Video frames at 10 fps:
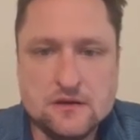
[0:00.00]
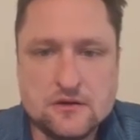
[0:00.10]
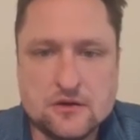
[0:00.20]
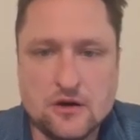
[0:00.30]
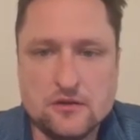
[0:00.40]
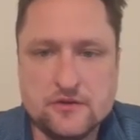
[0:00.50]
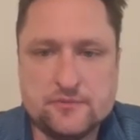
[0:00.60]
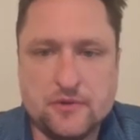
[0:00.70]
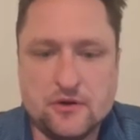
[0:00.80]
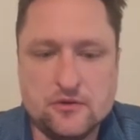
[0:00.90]
cartilage,
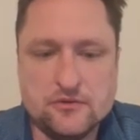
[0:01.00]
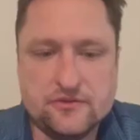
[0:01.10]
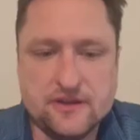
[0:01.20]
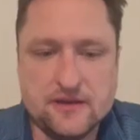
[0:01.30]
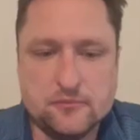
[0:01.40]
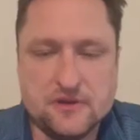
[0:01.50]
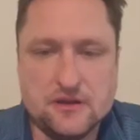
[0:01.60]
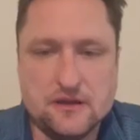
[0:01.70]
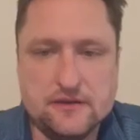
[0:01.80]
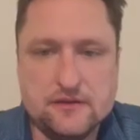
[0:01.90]
bones, and
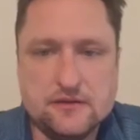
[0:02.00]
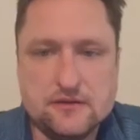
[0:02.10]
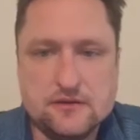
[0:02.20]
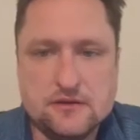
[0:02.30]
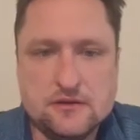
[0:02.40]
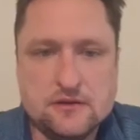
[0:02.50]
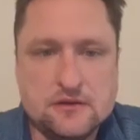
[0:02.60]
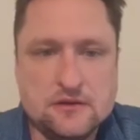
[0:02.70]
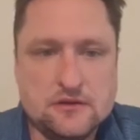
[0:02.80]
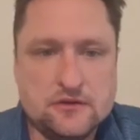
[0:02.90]
blood.
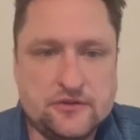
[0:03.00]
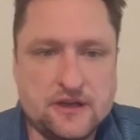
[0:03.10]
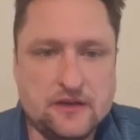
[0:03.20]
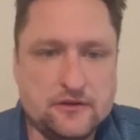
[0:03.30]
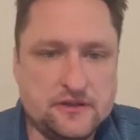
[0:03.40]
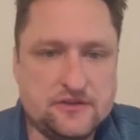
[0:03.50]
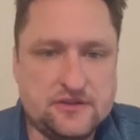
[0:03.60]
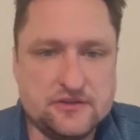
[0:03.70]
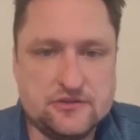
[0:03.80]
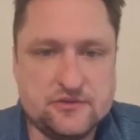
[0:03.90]
Together, these
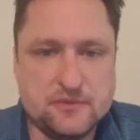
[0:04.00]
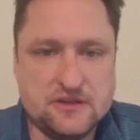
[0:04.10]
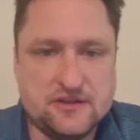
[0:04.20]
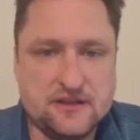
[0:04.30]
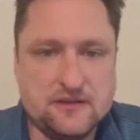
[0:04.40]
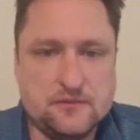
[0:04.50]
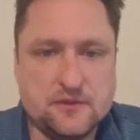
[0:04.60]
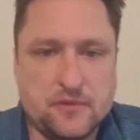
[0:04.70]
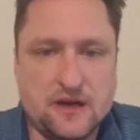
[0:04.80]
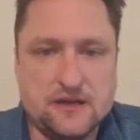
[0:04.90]
tissues maintain the
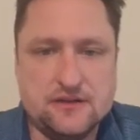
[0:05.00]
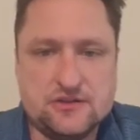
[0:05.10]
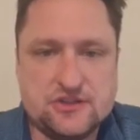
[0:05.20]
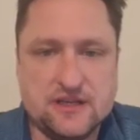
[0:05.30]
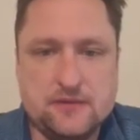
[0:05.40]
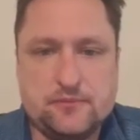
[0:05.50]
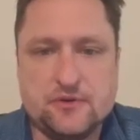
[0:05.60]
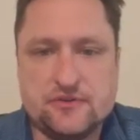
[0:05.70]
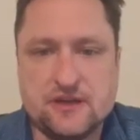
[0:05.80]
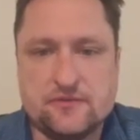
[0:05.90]
body's shape,
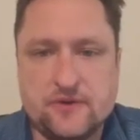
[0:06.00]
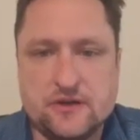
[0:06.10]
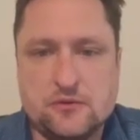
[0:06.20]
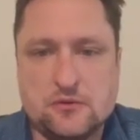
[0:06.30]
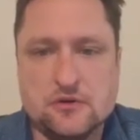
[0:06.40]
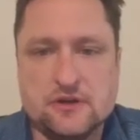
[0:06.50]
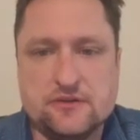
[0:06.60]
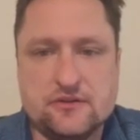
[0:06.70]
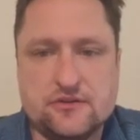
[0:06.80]
protect vital organs, and